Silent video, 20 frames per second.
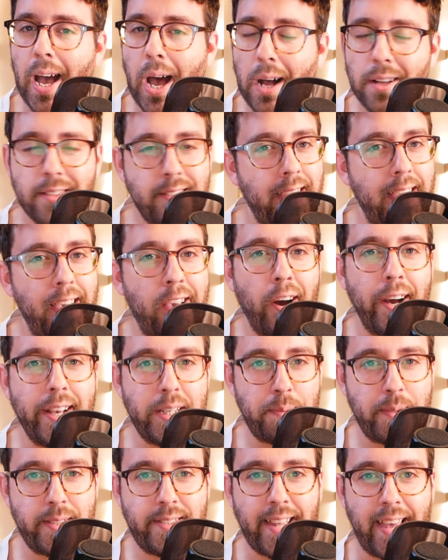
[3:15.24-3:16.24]
I'll say he got
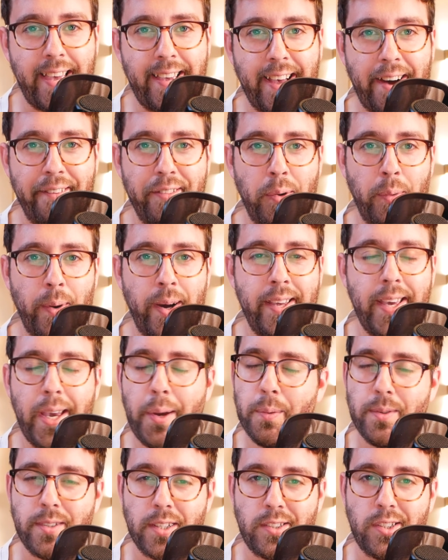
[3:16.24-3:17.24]
his mistake out the way.
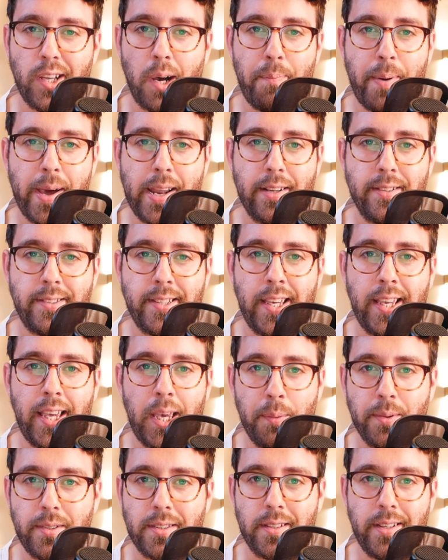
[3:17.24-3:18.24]
It was a soft penalty.
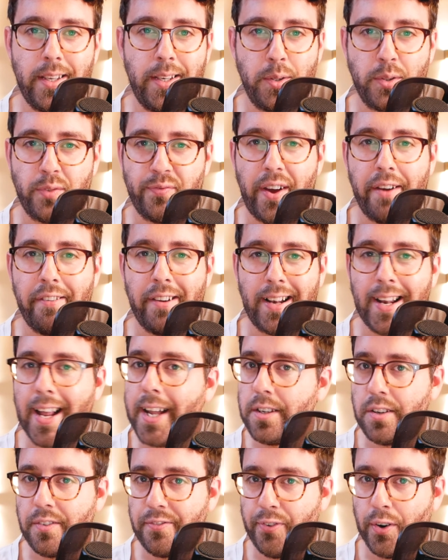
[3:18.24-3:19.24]
He was he was very
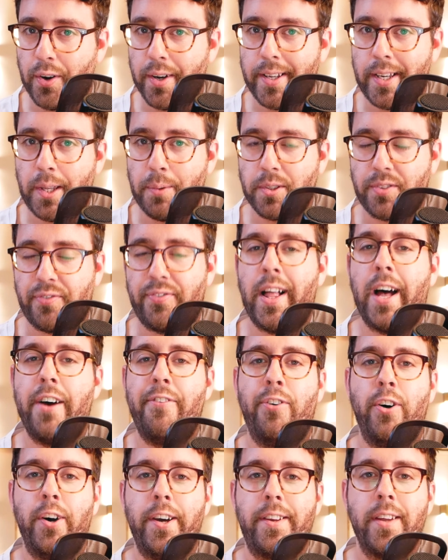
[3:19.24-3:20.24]
leaden footed. He was
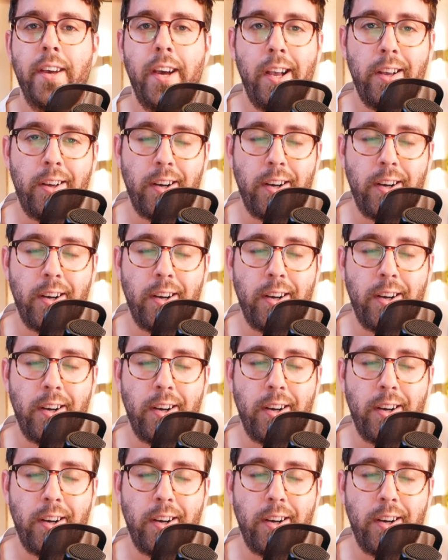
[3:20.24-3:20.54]
flat footed.